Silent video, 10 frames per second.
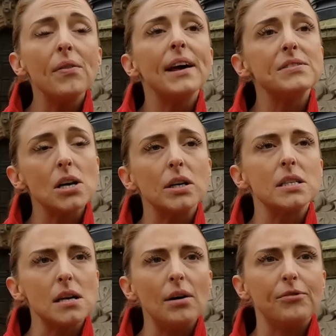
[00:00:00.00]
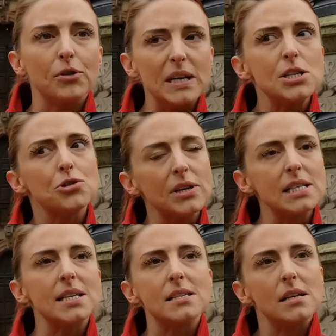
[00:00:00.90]
What they've signed us up for, these
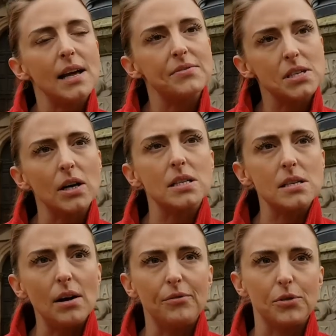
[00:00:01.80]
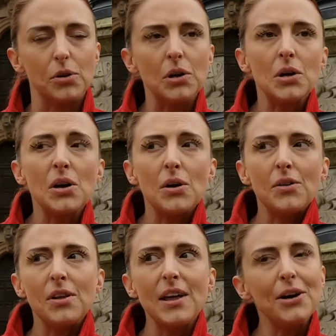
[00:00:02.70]
treaties that they've signed us up for,
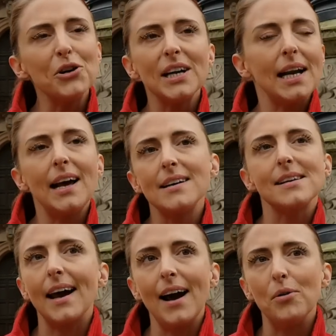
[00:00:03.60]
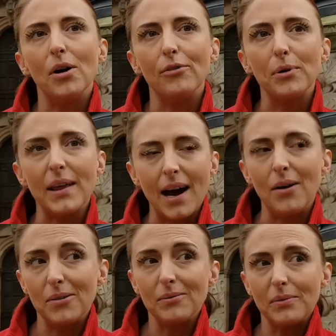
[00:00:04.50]
that they're not going to let us get out of
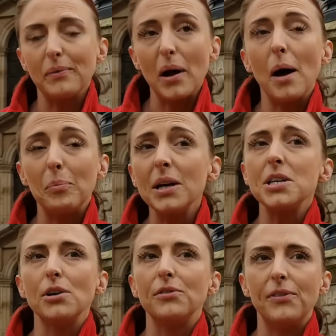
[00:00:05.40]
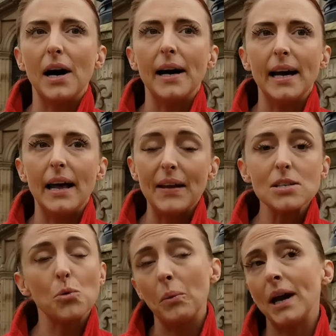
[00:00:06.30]
without a bloody good fight, and
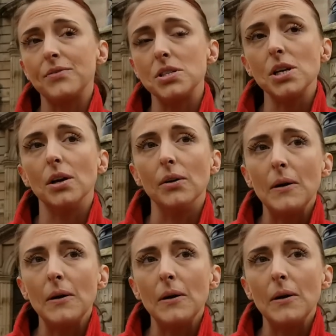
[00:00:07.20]
that's what we have to do.